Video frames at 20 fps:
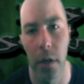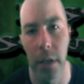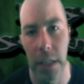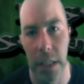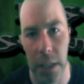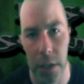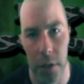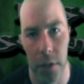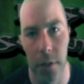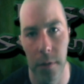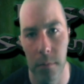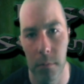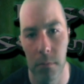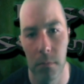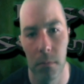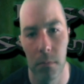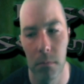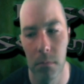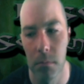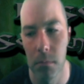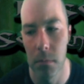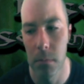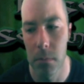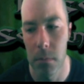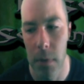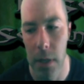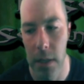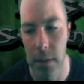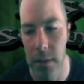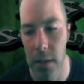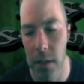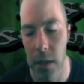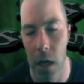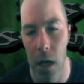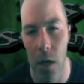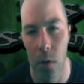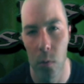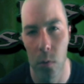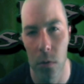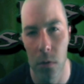here, and then
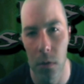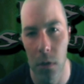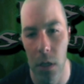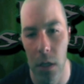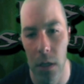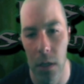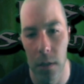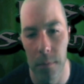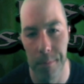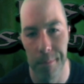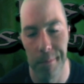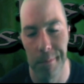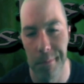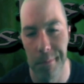I'll